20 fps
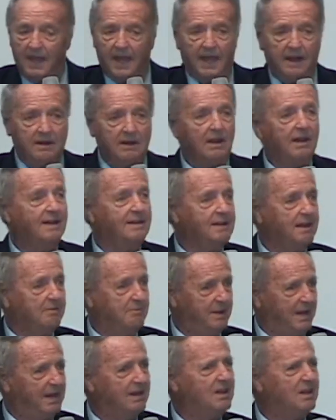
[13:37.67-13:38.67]
And
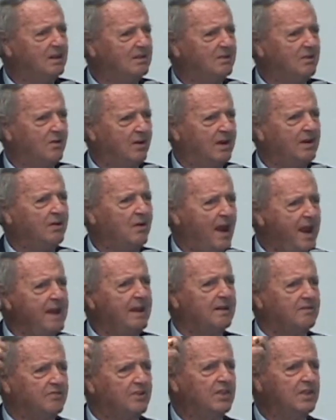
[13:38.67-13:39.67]
it'd be a
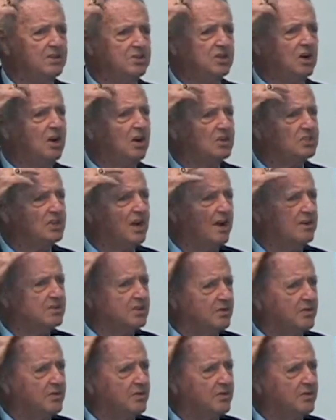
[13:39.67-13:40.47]
great for the church there.